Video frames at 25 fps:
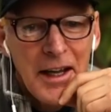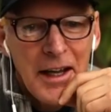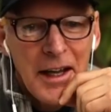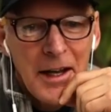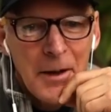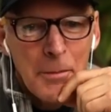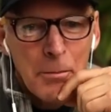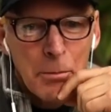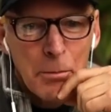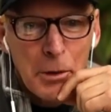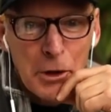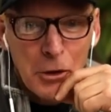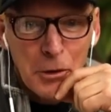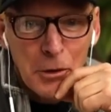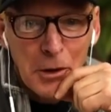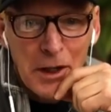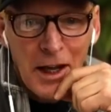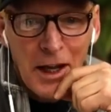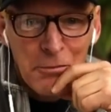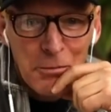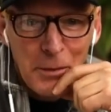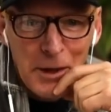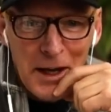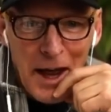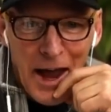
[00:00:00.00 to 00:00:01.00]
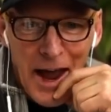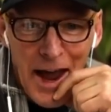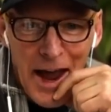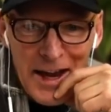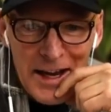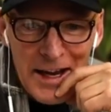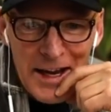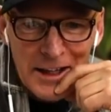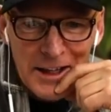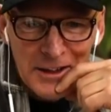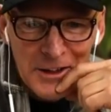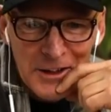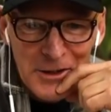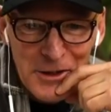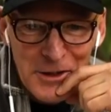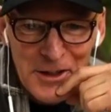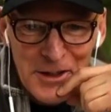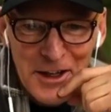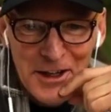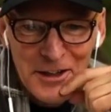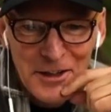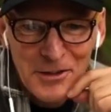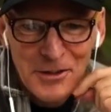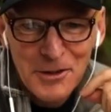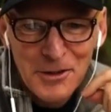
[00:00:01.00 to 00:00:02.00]
But you left me hanging. There's
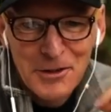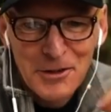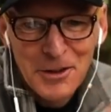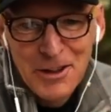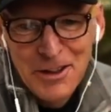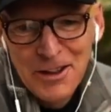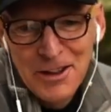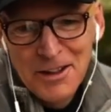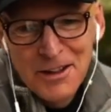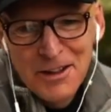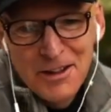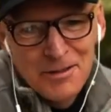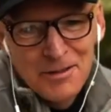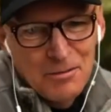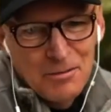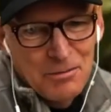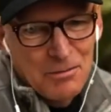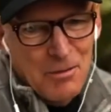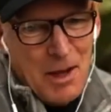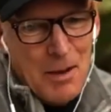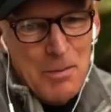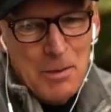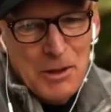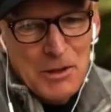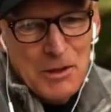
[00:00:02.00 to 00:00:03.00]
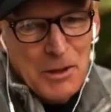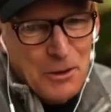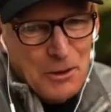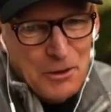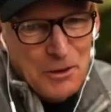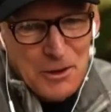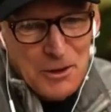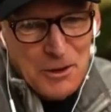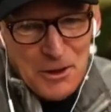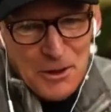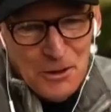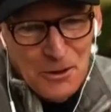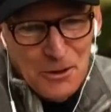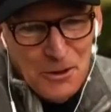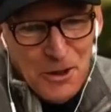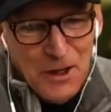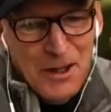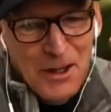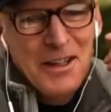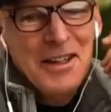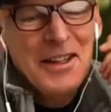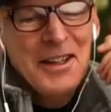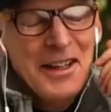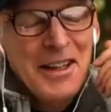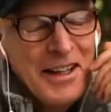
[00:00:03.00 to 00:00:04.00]
another episode or 2,
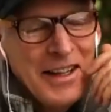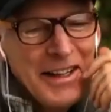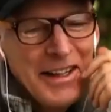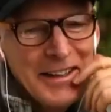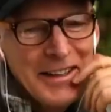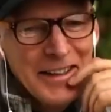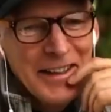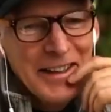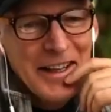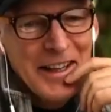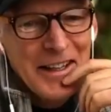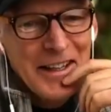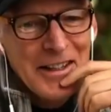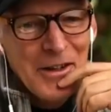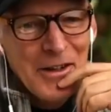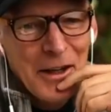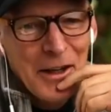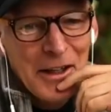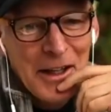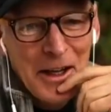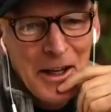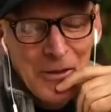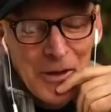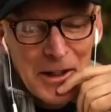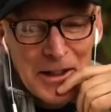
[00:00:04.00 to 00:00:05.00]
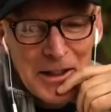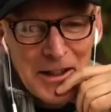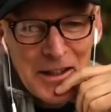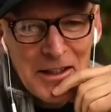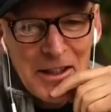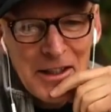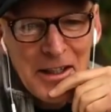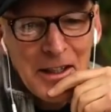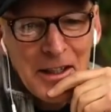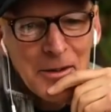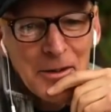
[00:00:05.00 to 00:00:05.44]
and so I can't wait to see it.